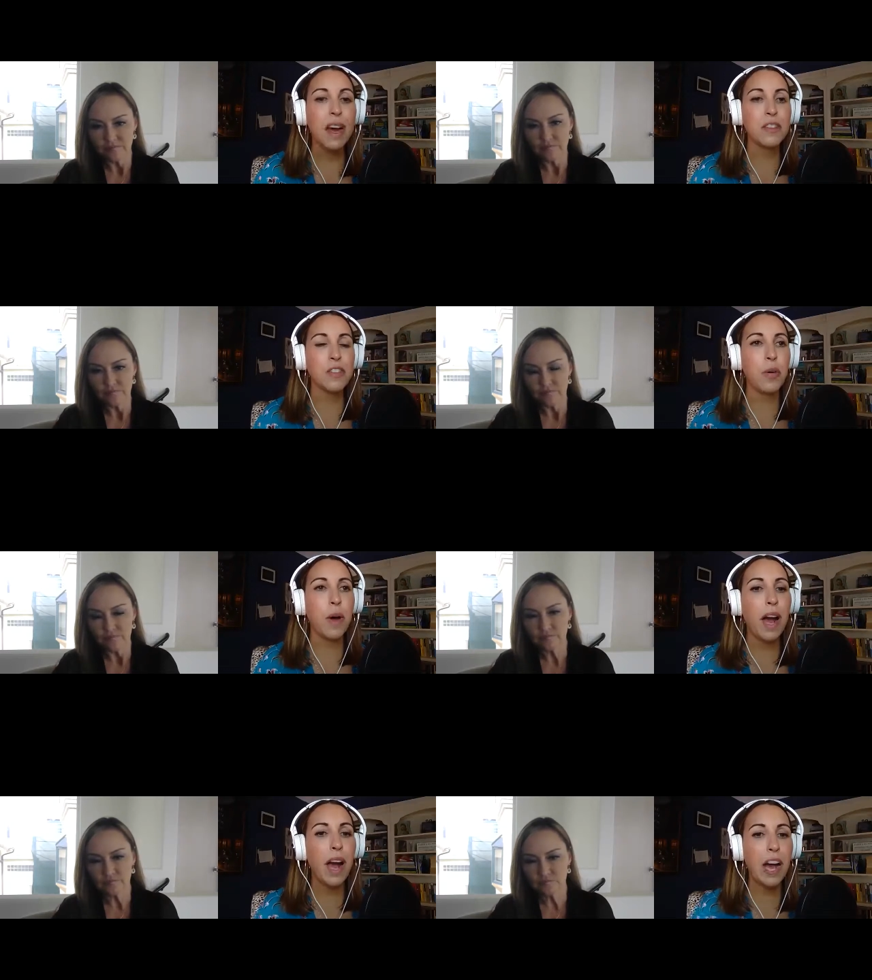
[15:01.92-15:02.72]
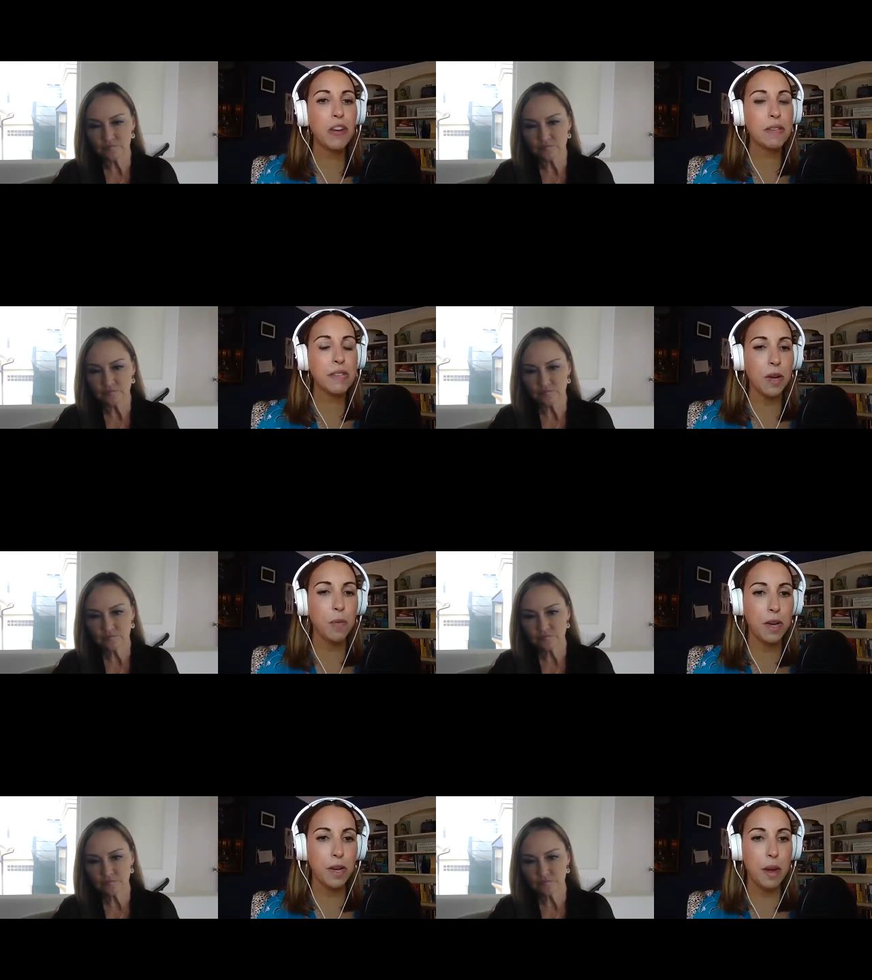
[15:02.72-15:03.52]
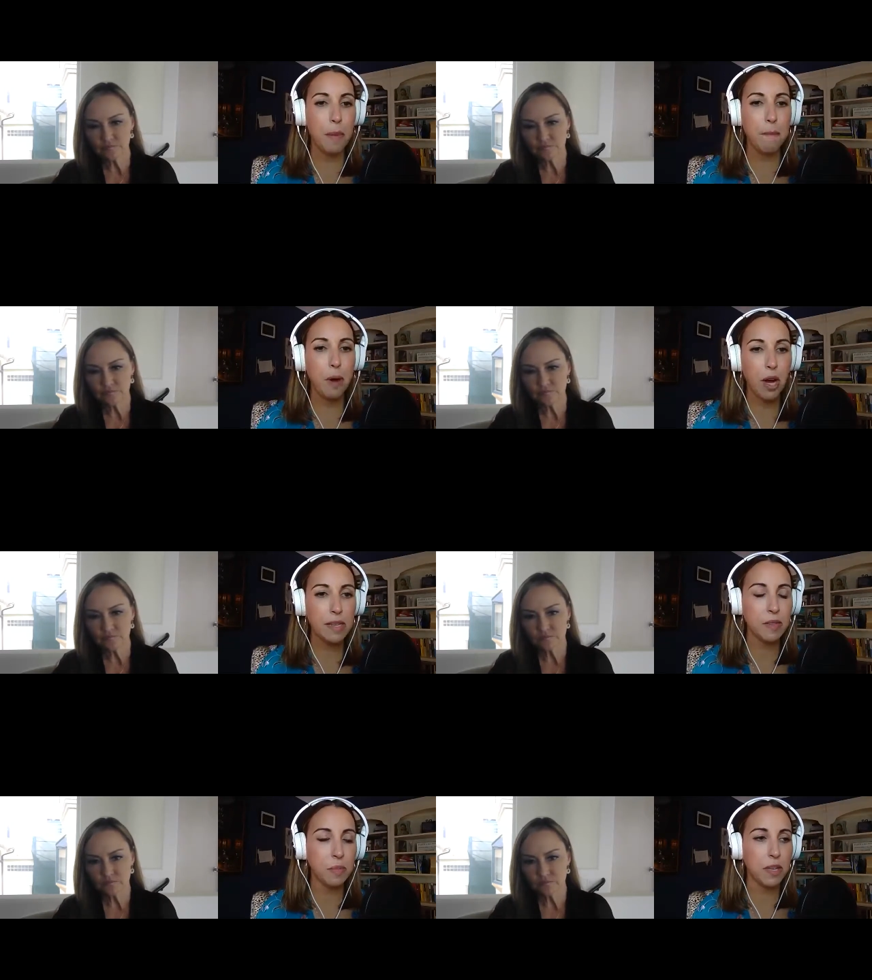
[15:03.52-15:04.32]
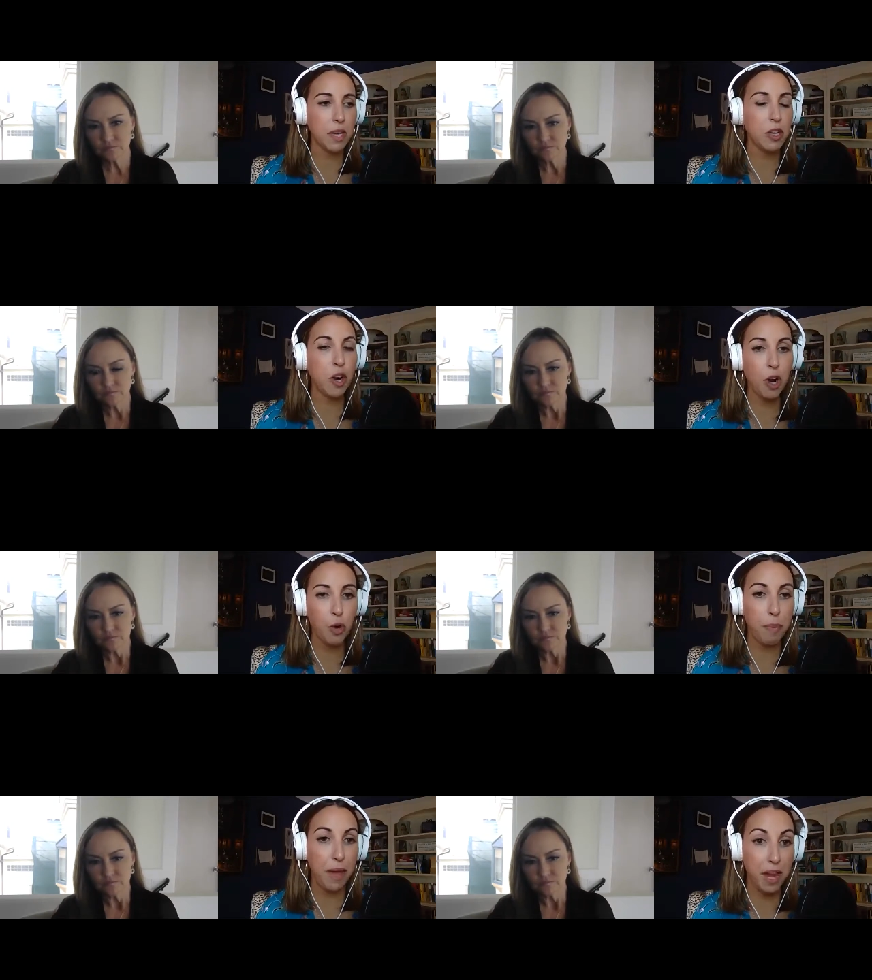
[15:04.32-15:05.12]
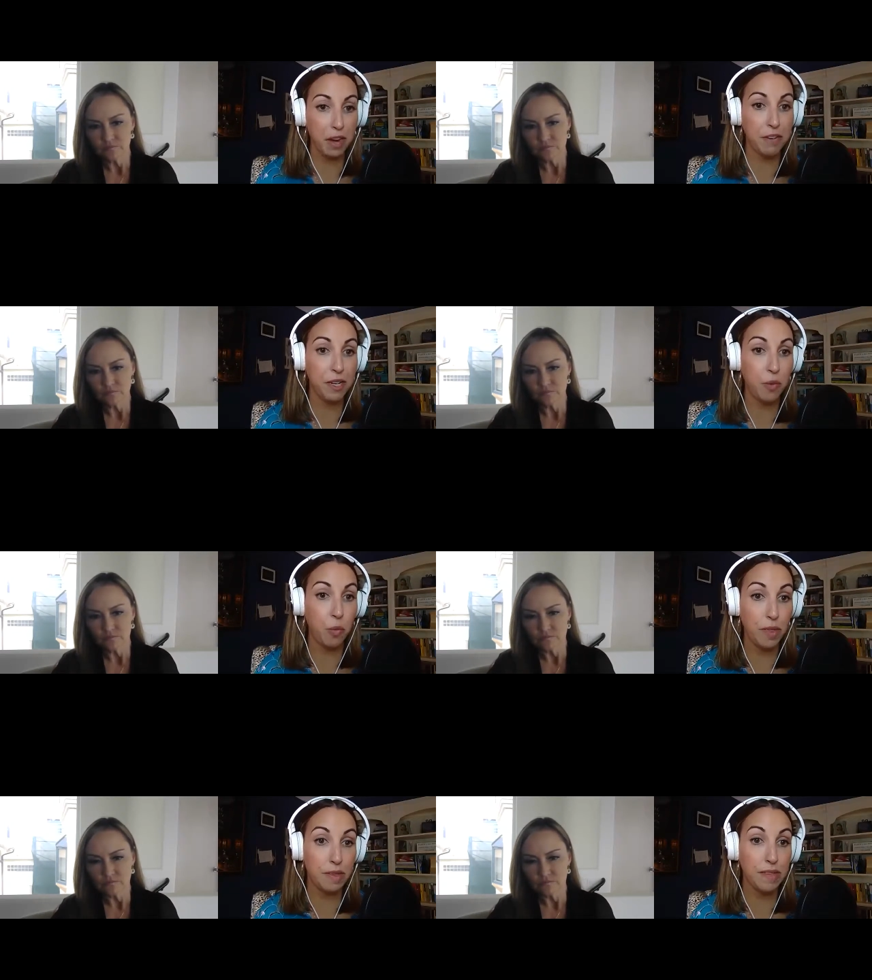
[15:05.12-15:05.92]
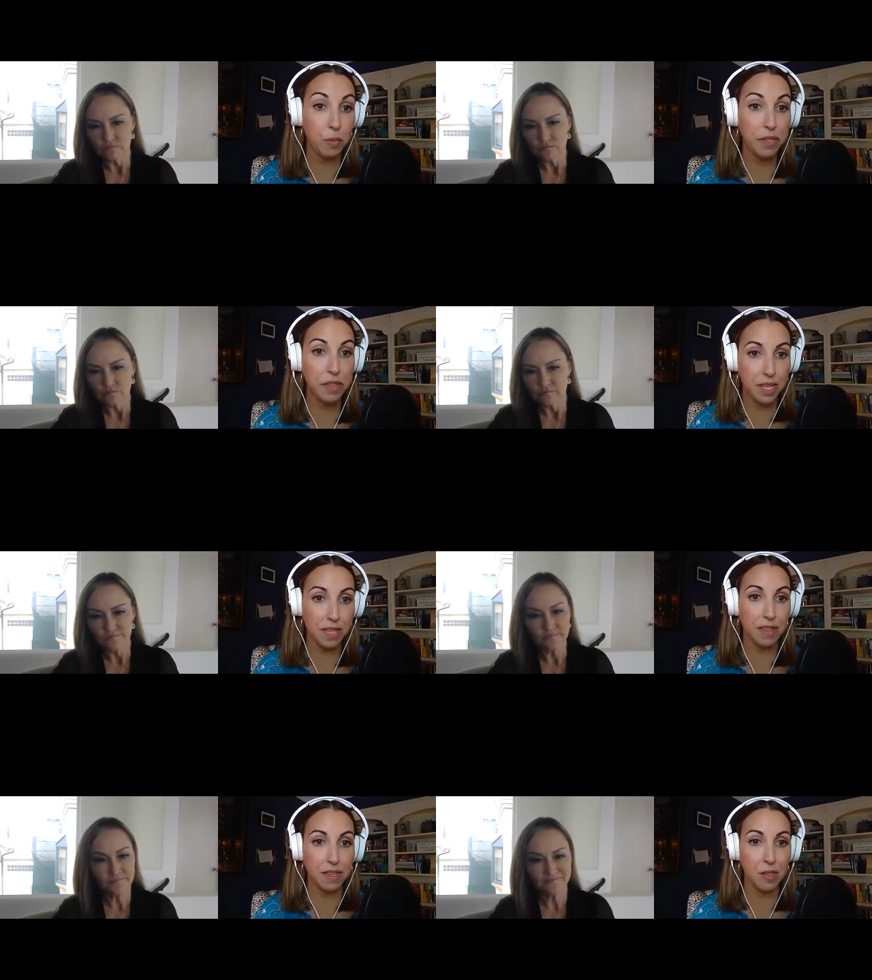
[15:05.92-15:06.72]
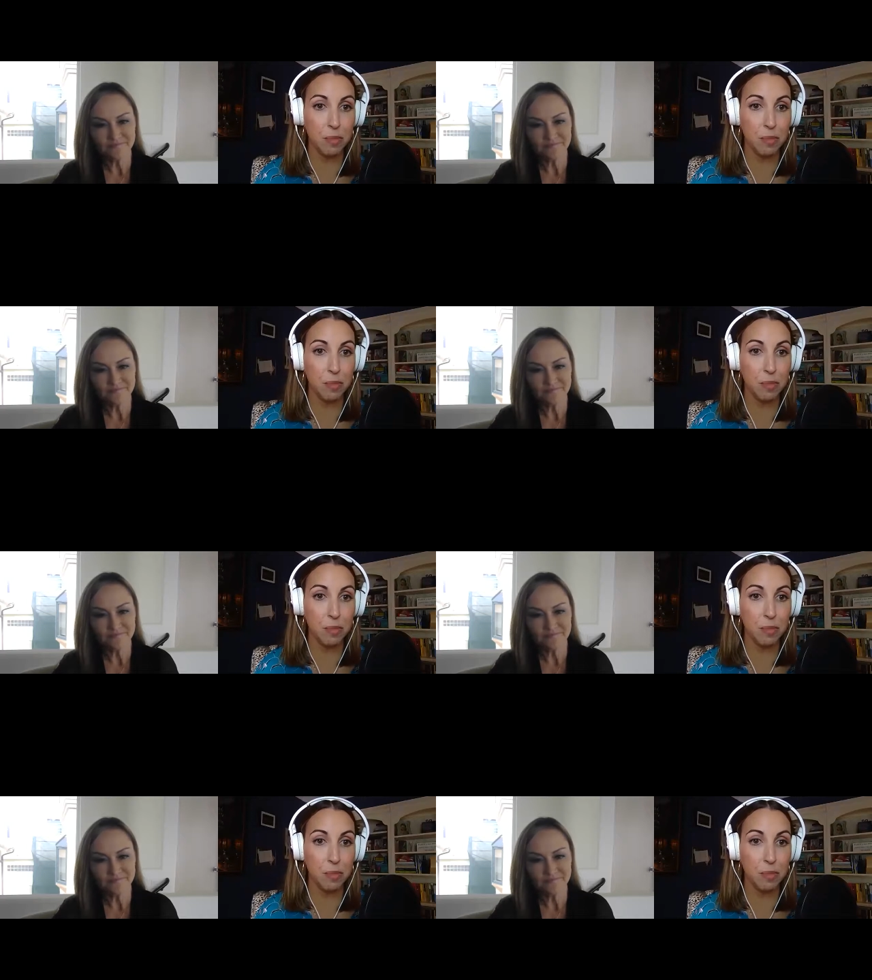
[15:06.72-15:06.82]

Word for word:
Speaker 1: So how does someone possibly co-parent with someone like this?